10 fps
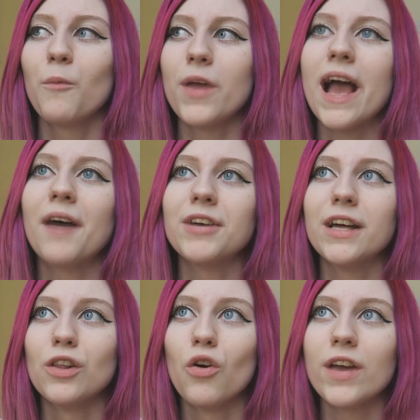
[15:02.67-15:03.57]
we have
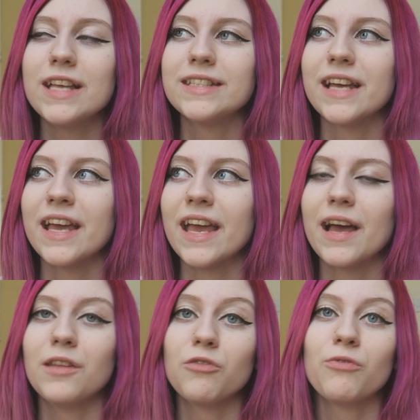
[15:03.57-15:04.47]
it a lot easier
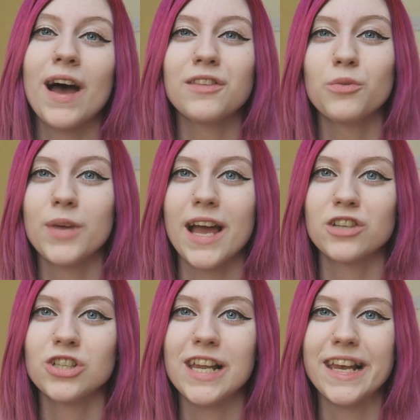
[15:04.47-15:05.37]
here, and the fact that we
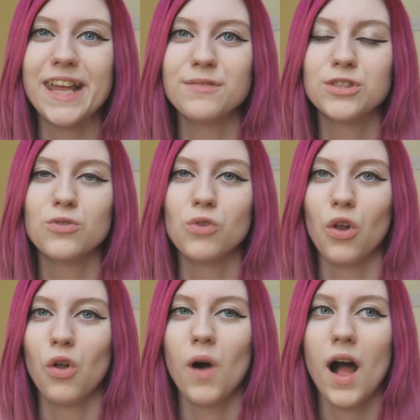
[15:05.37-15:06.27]
actually leave school a
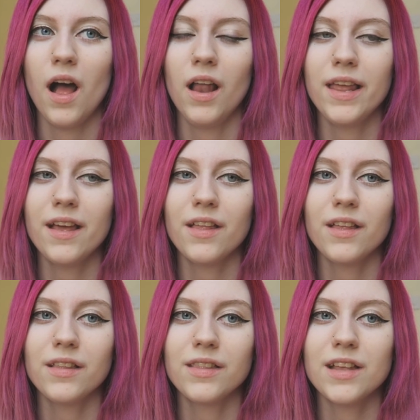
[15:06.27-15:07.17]
lot
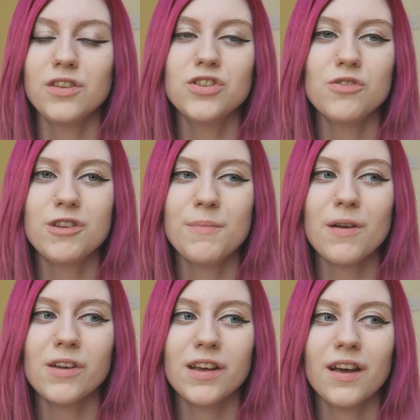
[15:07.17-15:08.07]
earlier than you do in
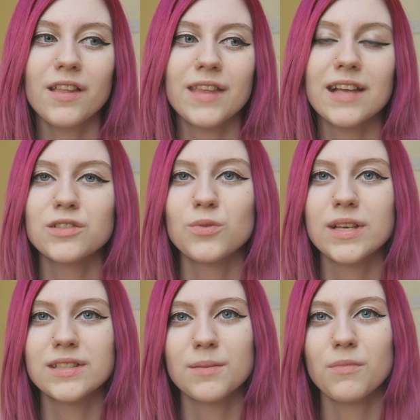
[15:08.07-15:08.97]
America, that's
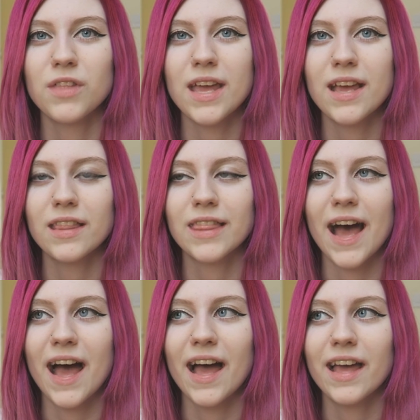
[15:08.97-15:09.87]
always something
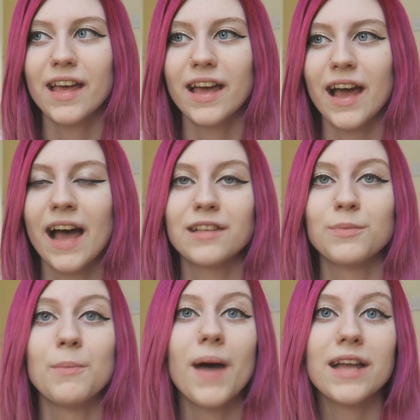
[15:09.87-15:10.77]
that has
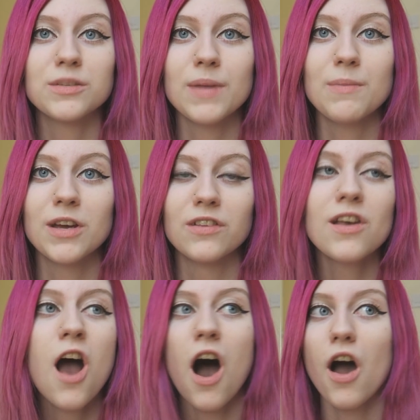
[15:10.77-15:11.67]
been better to me, because
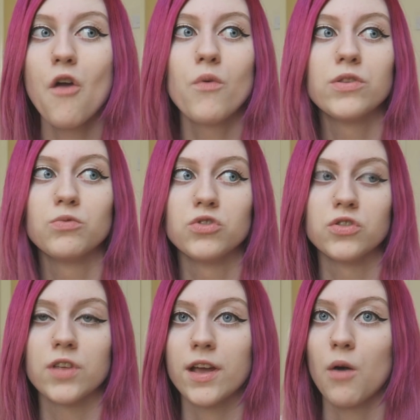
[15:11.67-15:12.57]
I always was
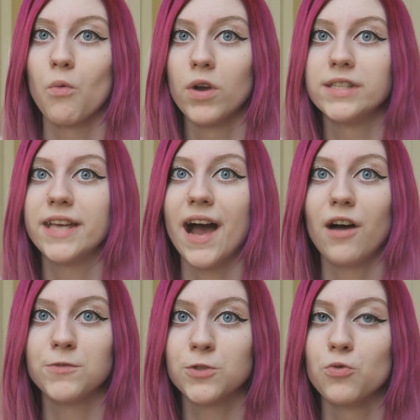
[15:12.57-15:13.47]
just like, I wanted to get
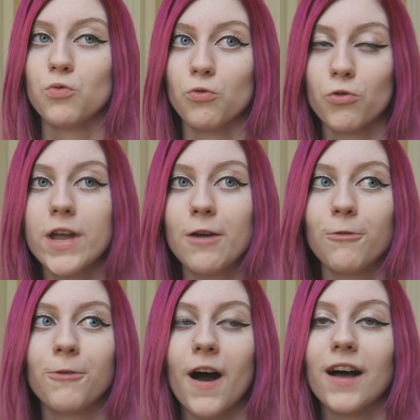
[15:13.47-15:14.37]
out of school
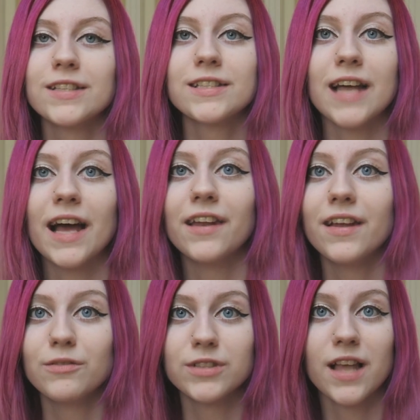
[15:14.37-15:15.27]
real fast, and
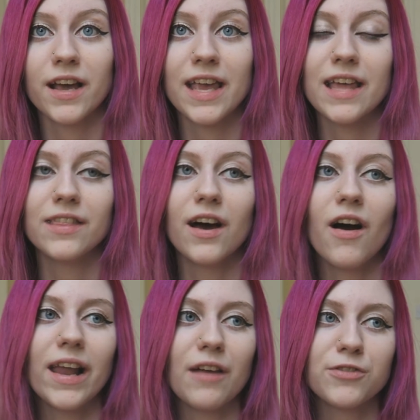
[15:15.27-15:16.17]
it was lucky
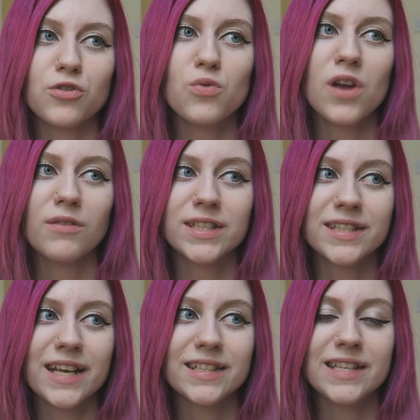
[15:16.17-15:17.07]
that I left school when I was
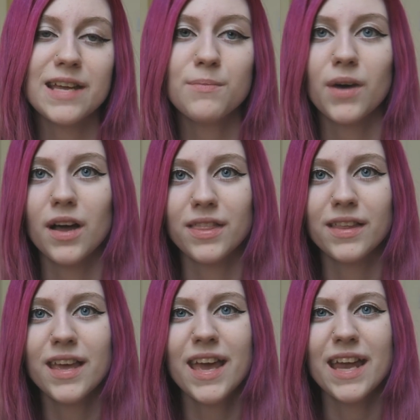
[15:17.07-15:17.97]
16, but
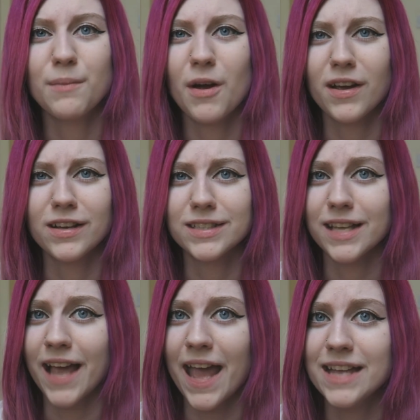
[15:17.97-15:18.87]
in America it's
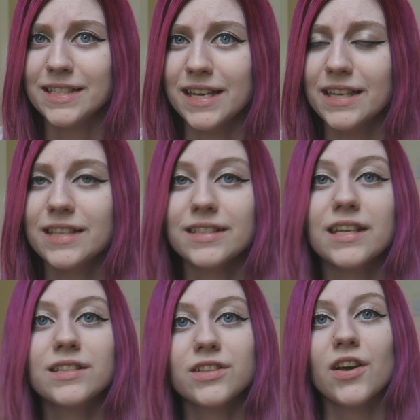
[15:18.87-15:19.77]
like 18, isn't
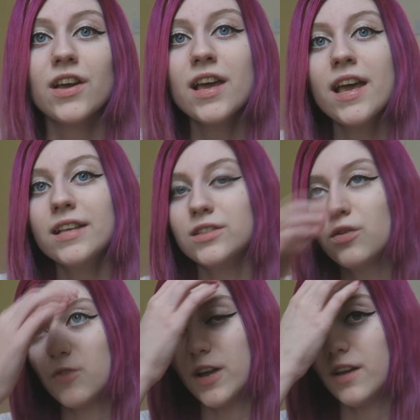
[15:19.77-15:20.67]
it? So it's
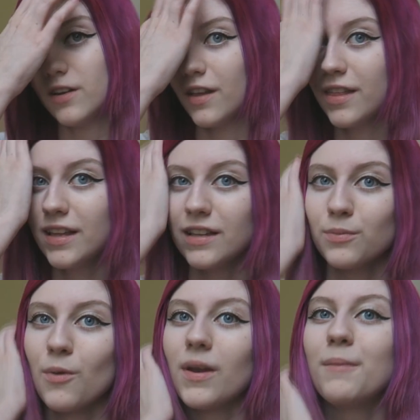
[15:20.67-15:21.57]
not very good. I think
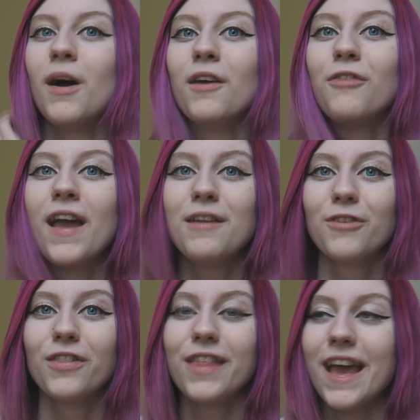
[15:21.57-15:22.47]
that's probably my
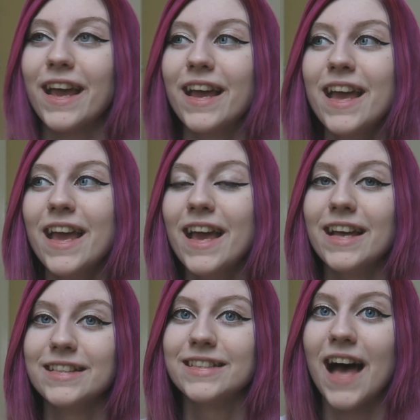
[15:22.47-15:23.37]
favourite thing,
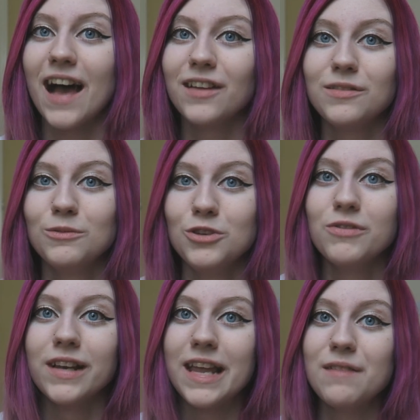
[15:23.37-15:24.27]
is that
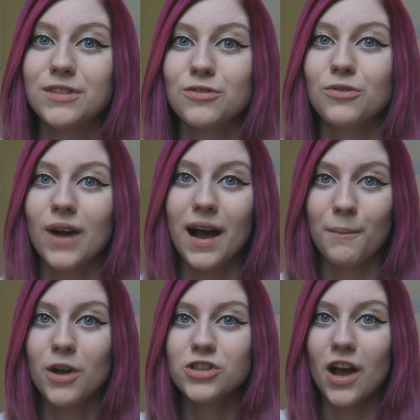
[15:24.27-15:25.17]
you can leave school
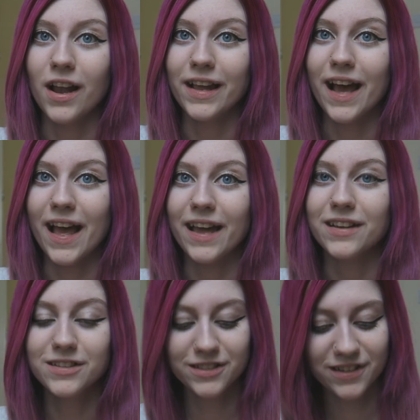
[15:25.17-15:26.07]
at a much earlier age.